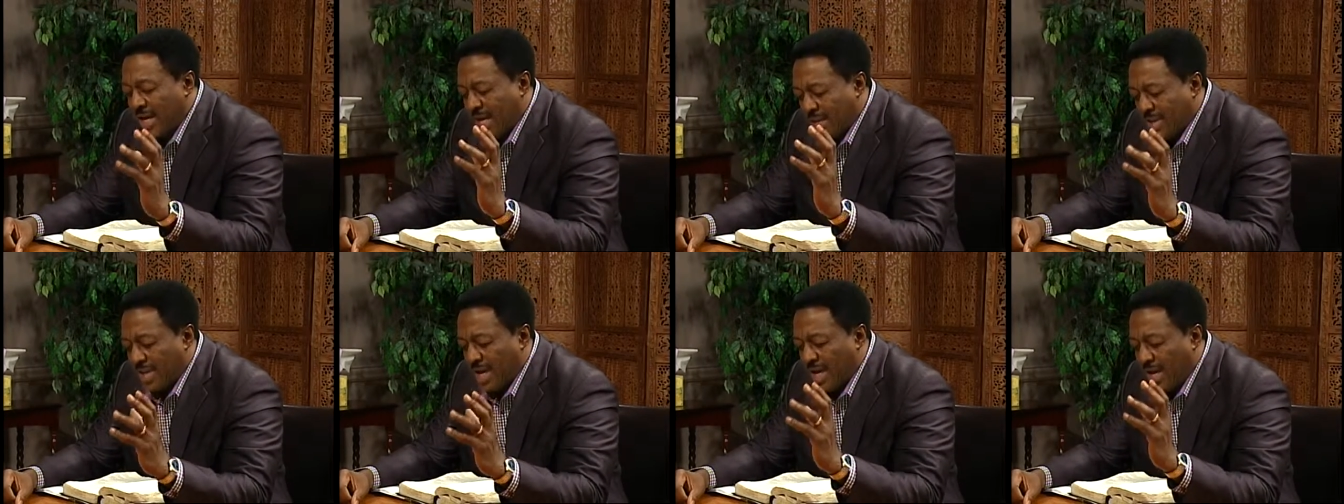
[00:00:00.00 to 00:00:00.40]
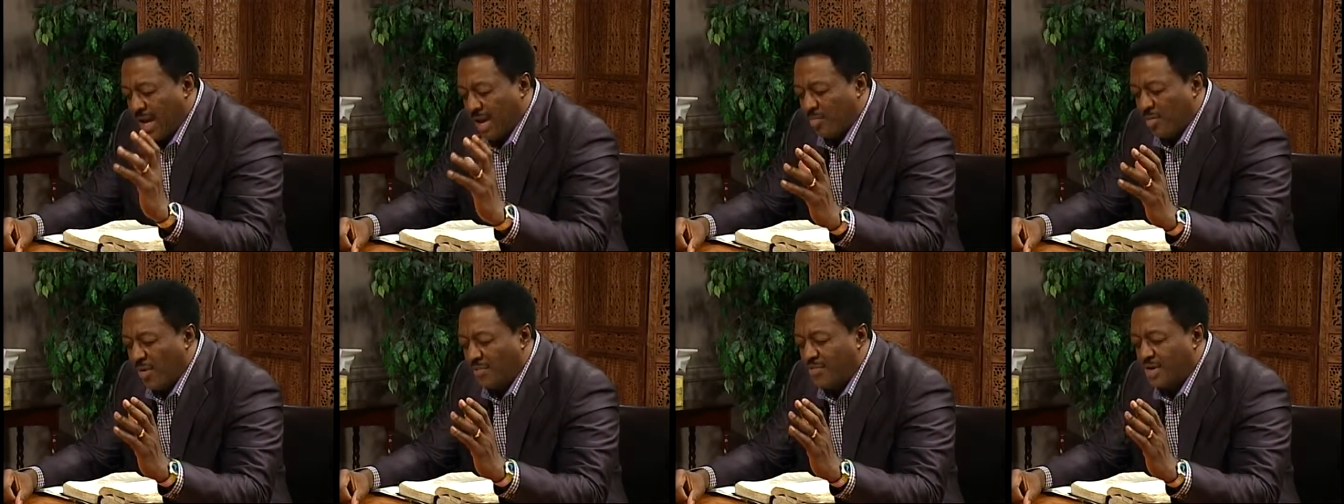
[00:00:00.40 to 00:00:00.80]
in the
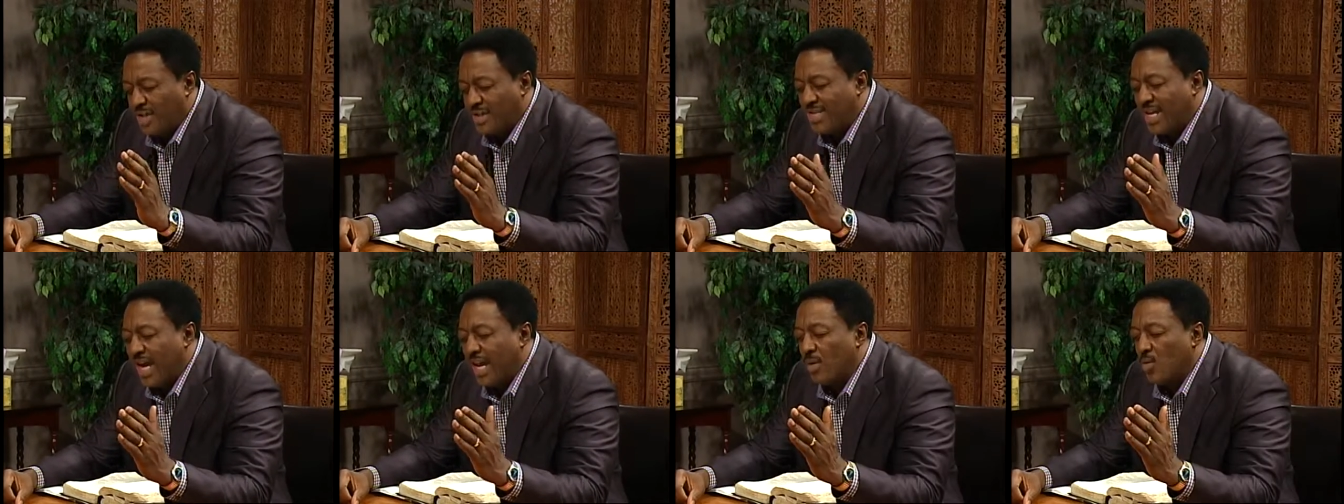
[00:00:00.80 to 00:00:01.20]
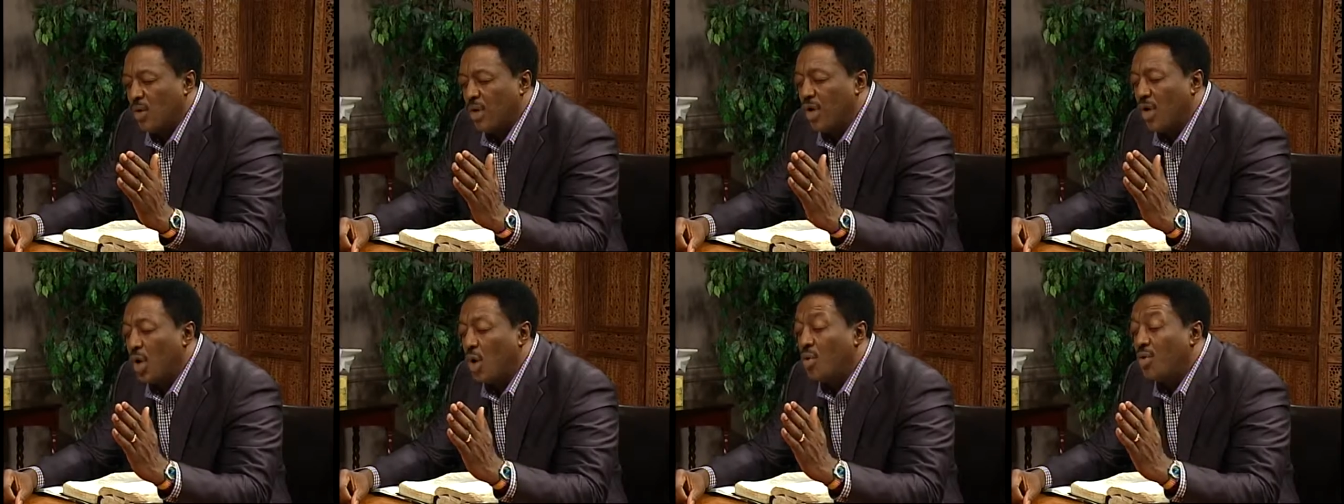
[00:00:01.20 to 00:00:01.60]
name of Jesus, that it will
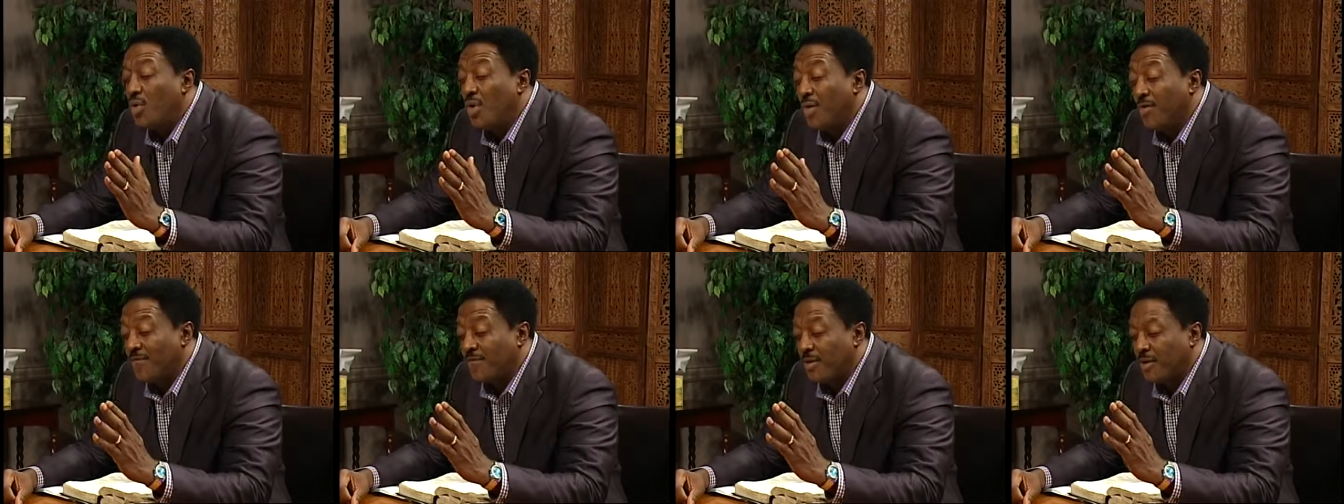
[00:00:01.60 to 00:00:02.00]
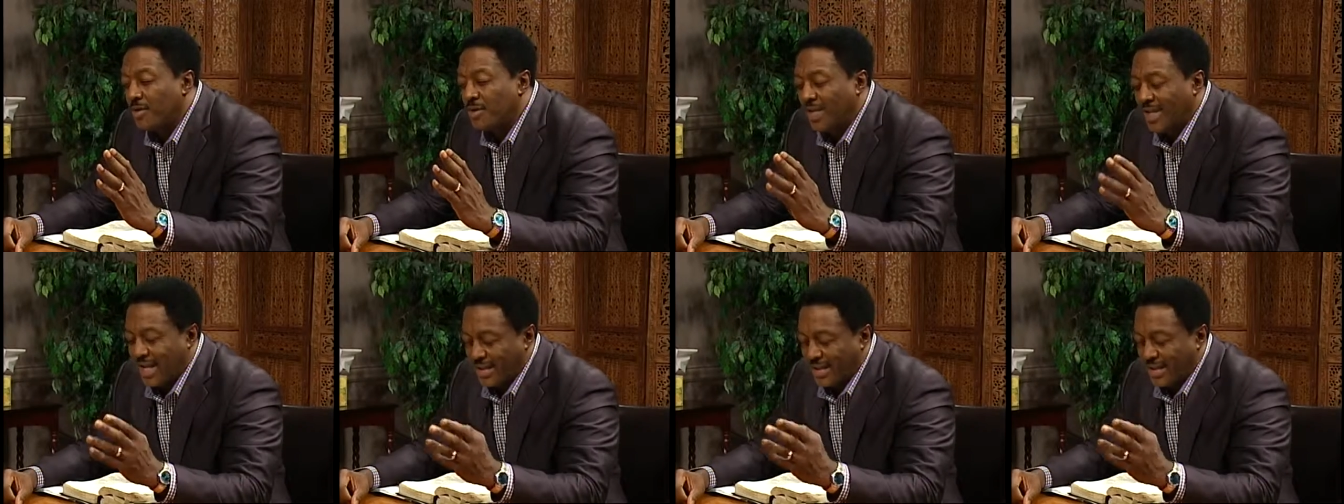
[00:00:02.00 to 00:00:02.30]
go no further,